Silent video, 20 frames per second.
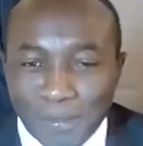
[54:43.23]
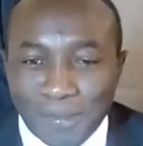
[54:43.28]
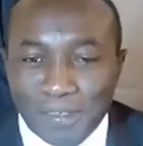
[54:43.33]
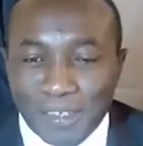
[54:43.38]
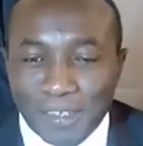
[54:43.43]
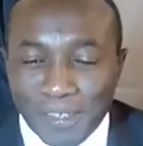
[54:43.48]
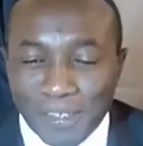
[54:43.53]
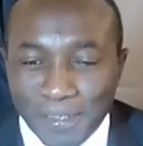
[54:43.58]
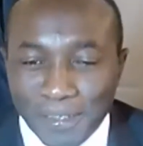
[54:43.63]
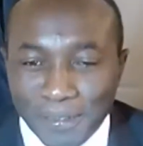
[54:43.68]
Yeah,
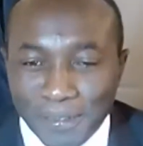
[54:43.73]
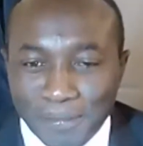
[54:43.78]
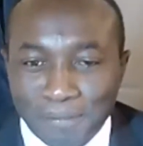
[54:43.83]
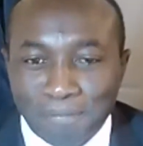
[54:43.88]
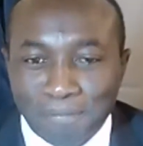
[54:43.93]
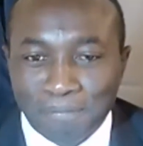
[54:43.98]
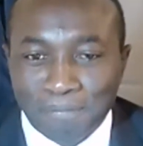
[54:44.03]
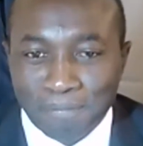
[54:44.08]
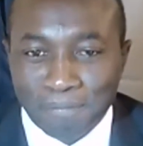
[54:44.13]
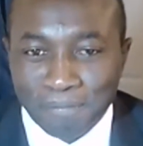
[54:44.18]
dialogue with the
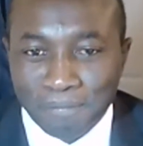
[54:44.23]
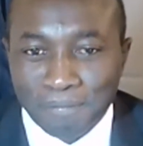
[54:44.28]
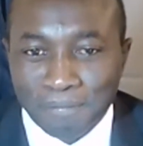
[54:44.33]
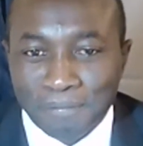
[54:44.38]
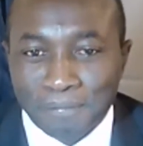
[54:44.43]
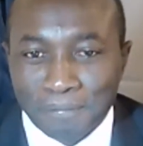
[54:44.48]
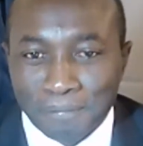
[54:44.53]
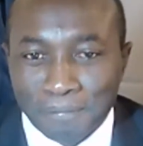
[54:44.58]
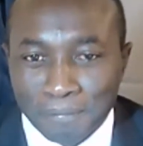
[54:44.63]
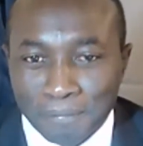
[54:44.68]
people,
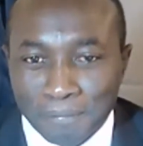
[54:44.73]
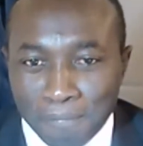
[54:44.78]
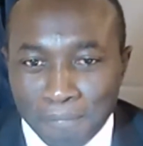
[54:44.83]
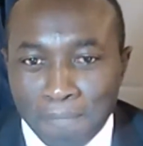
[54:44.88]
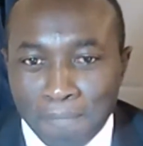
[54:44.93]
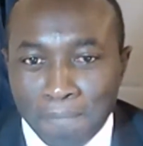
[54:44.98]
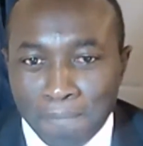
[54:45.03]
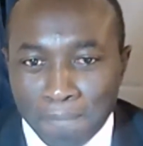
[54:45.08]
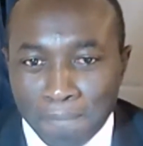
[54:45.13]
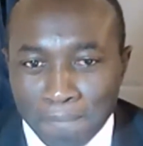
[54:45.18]
yes.
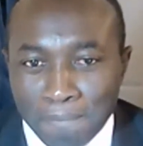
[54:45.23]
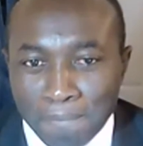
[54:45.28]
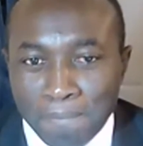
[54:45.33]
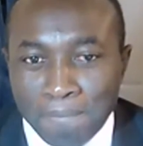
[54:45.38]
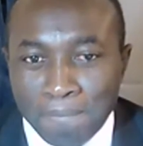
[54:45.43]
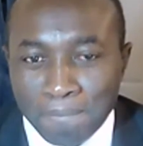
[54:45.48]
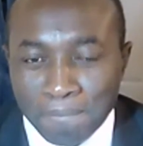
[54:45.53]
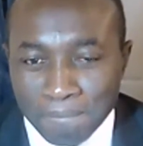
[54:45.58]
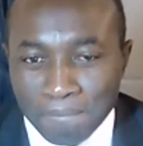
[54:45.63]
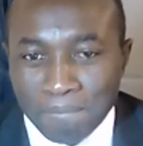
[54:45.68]

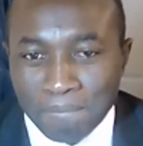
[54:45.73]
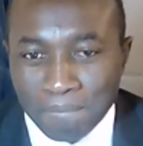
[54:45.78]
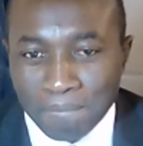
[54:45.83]
So that's